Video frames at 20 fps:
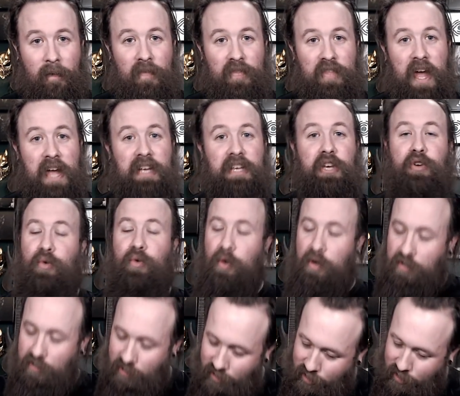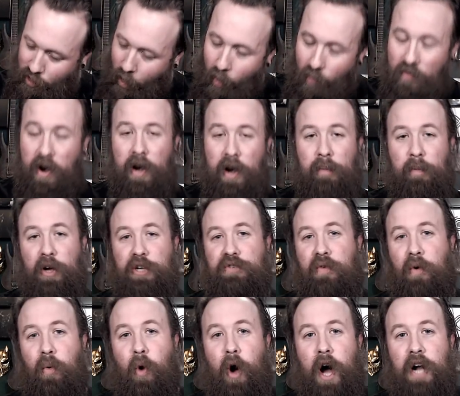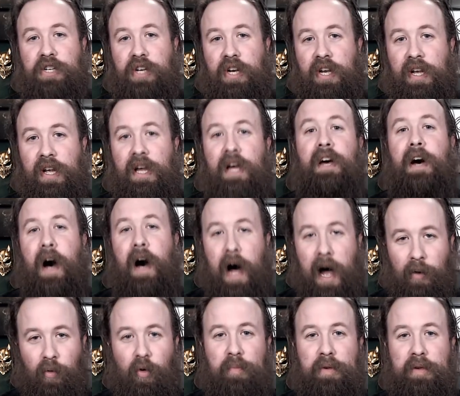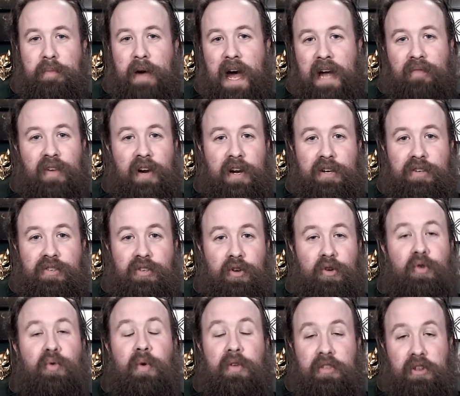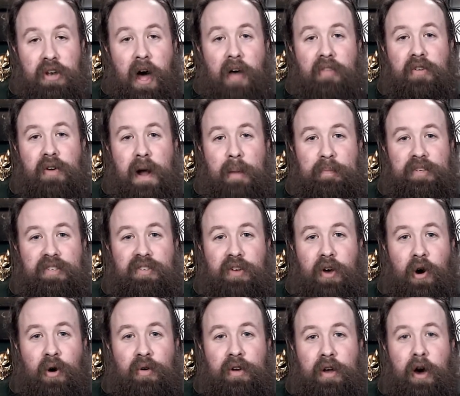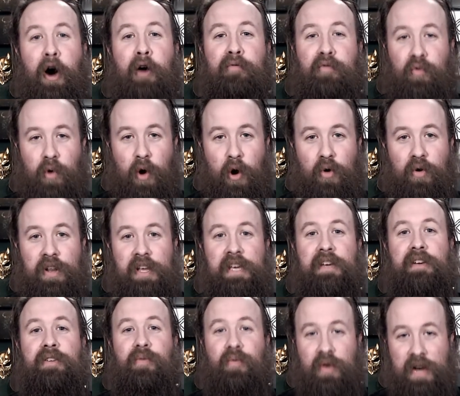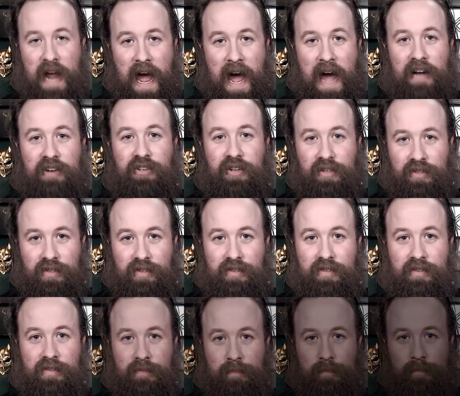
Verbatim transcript: Thank you so very much for watching. I will be back very soon with another episode of Roadie Reactions.